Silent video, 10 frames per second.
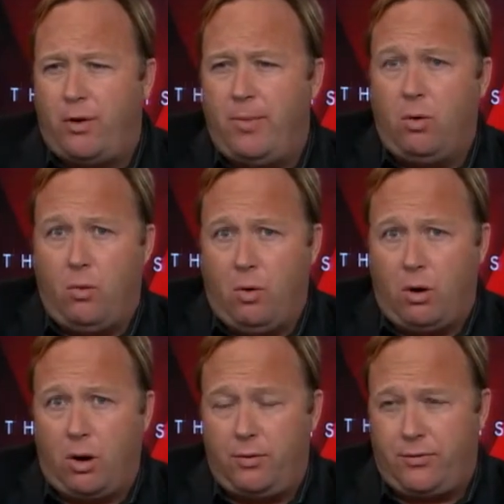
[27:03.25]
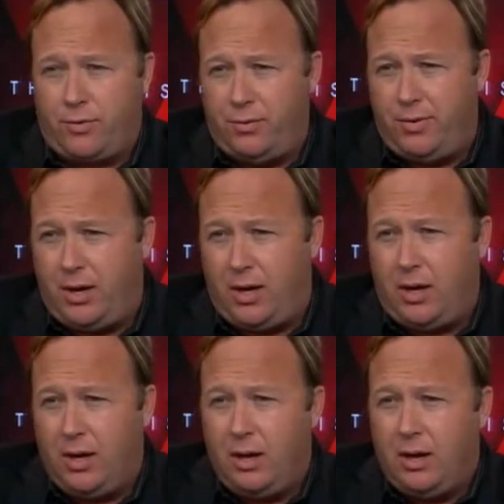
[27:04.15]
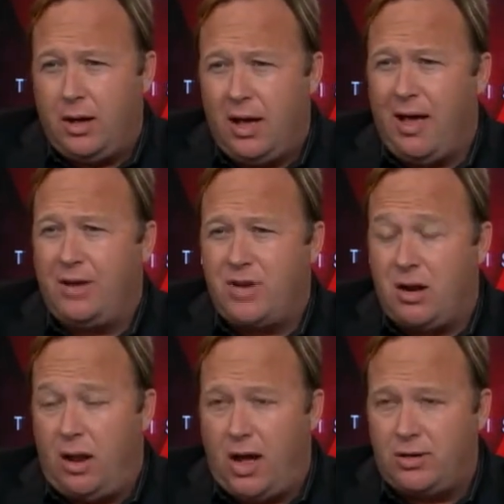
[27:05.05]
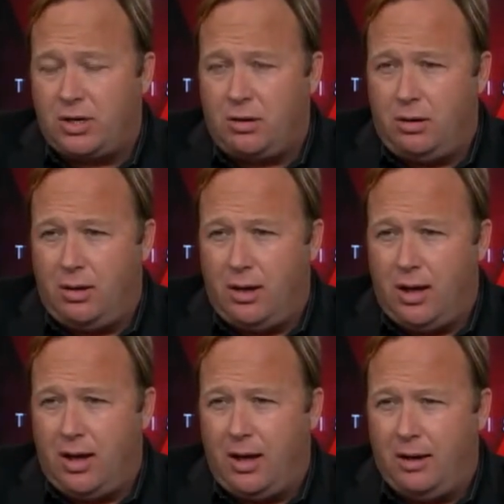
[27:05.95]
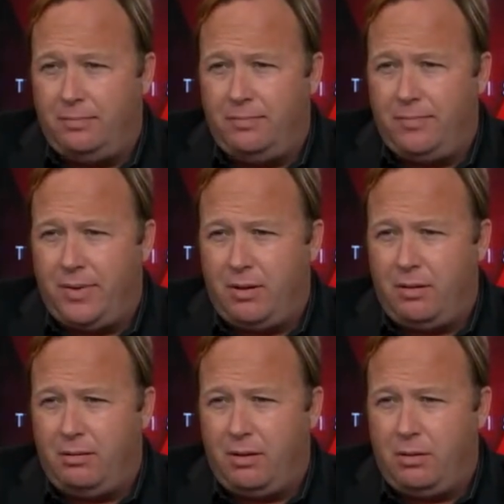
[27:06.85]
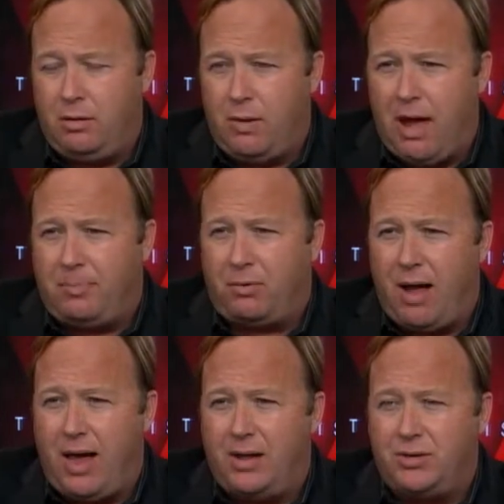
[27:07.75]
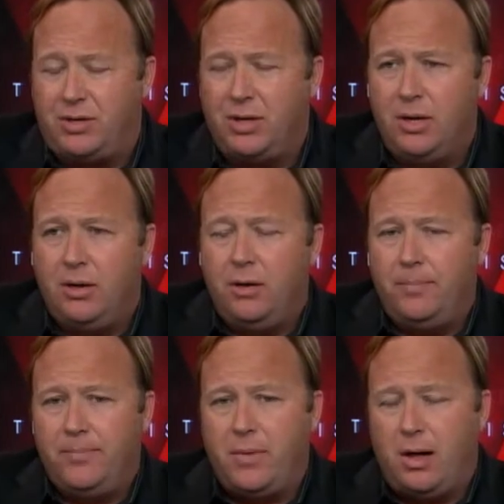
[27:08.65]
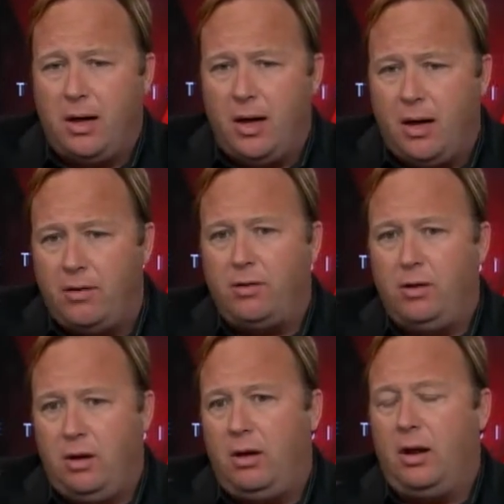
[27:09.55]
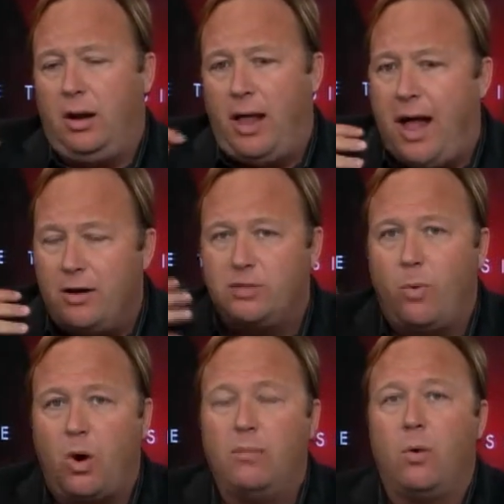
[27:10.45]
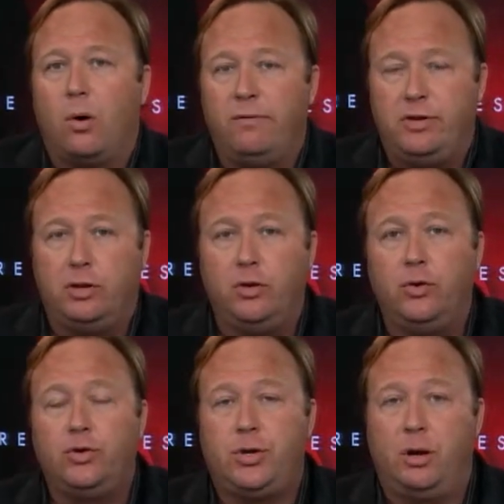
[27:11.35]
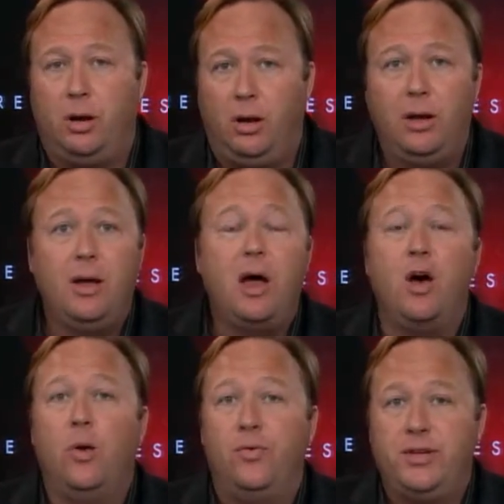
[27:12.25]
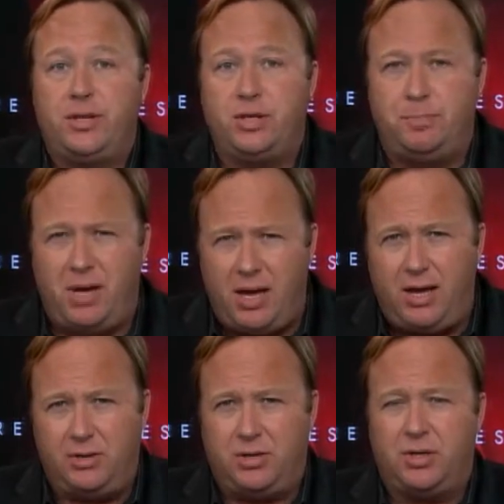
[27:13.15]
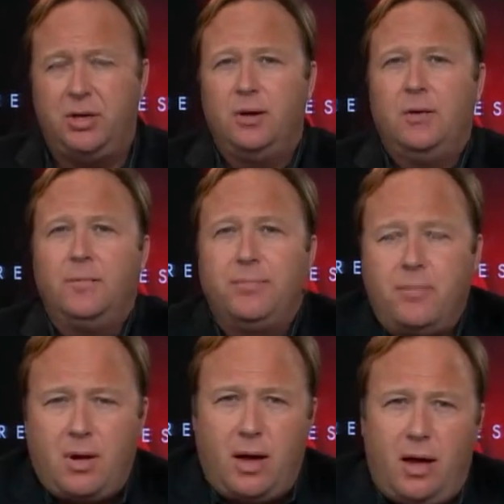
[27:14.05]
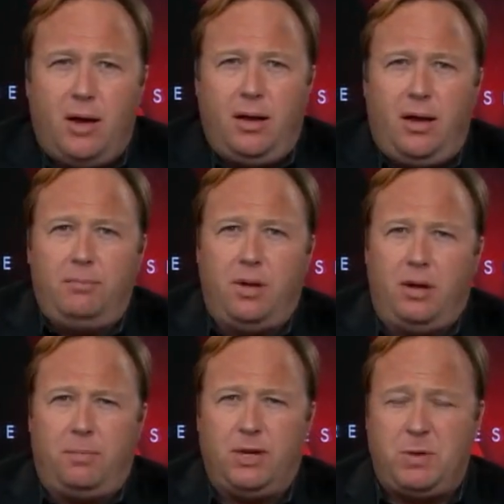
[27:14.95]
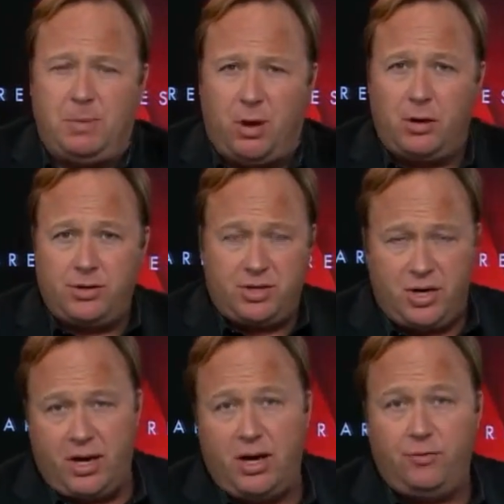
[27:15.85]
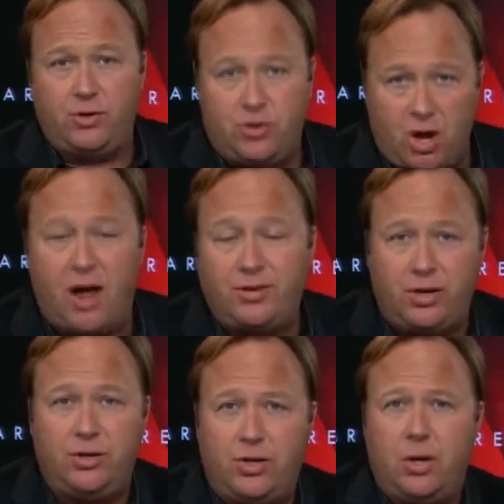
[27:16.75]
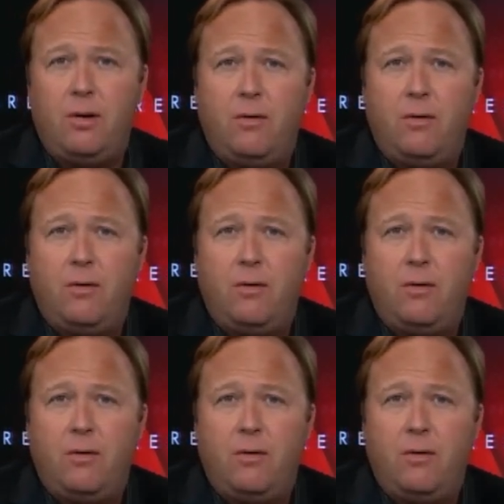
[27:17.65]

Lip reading: from the war through the technological apparatus, it allows more and more of a delusional, oh, this is peace. And because people aren't seeing the sausage